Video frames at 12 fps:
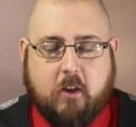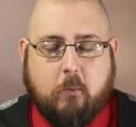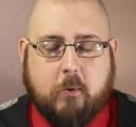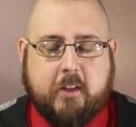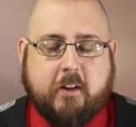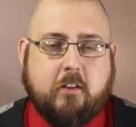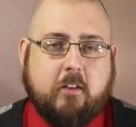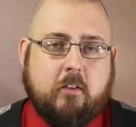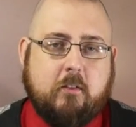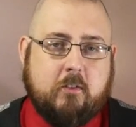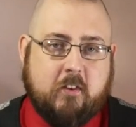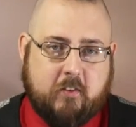What they
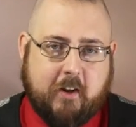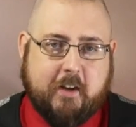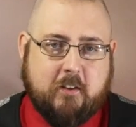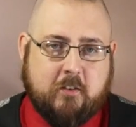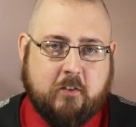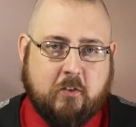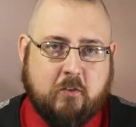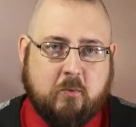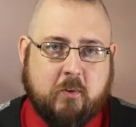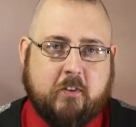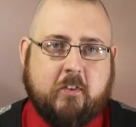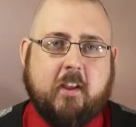decided to do
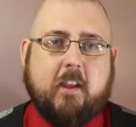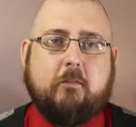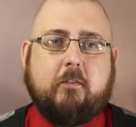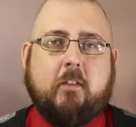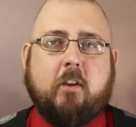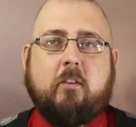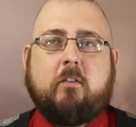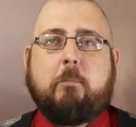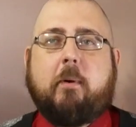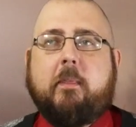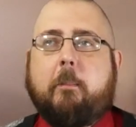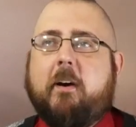was see if there's
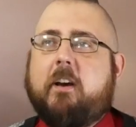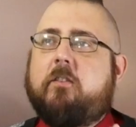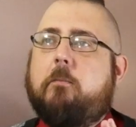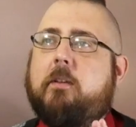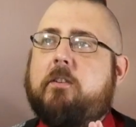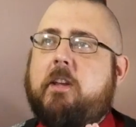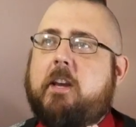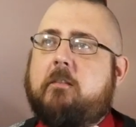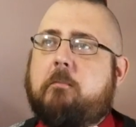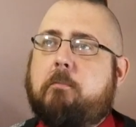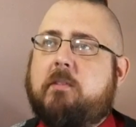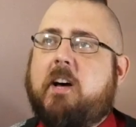the possibility
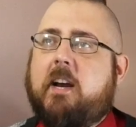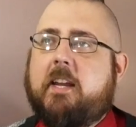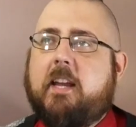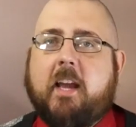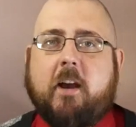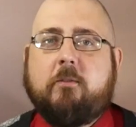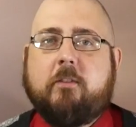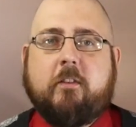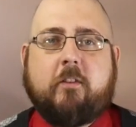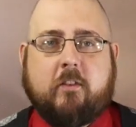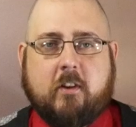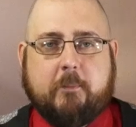of blocking out the
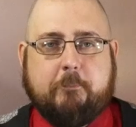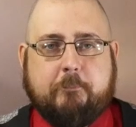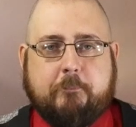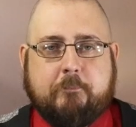sun.